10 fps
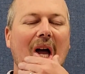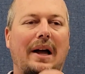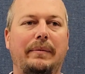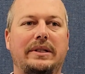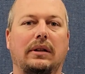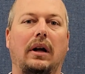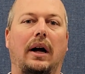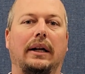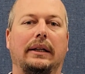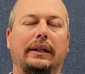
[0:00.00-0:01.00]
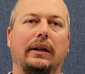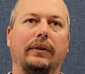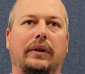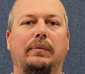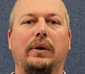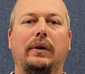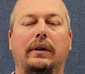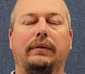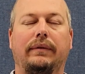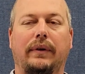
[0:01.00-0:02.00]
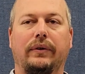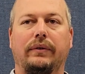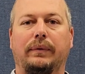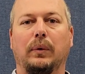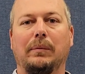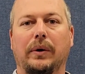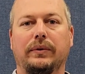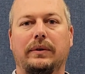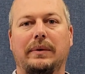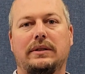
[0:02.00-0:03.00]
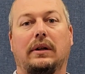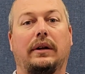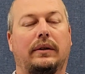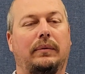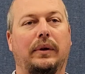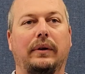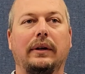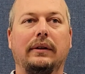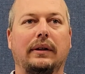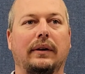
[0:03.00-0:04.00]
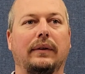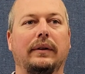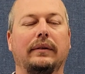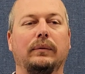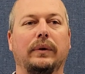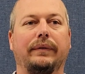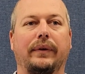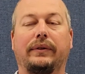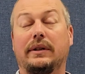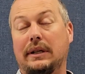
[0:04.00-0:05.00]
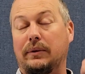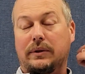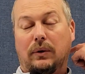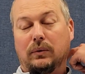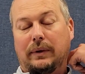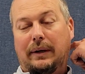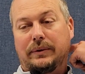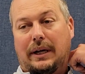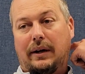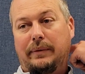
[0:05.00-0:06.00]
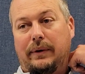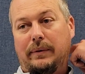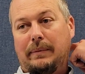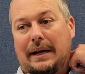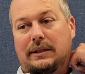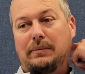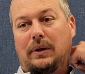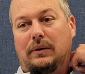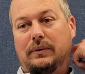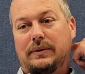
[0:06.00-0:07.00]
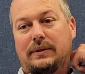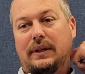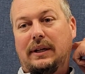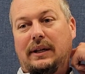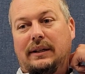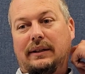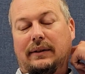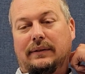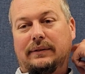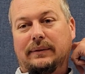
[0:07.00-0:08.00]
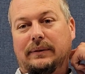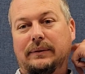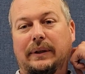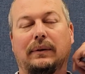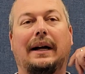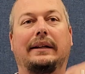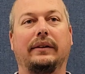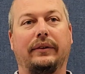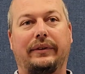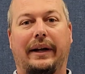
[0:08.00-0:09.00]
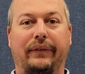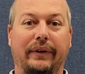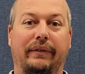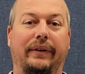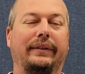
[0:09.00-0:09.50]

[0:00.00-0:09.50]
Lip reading: It means a lot. The community, first and foremost, it means a lot to the community. One of the first things I was told when I was hired here in basketball was, we don't like the other side of the river.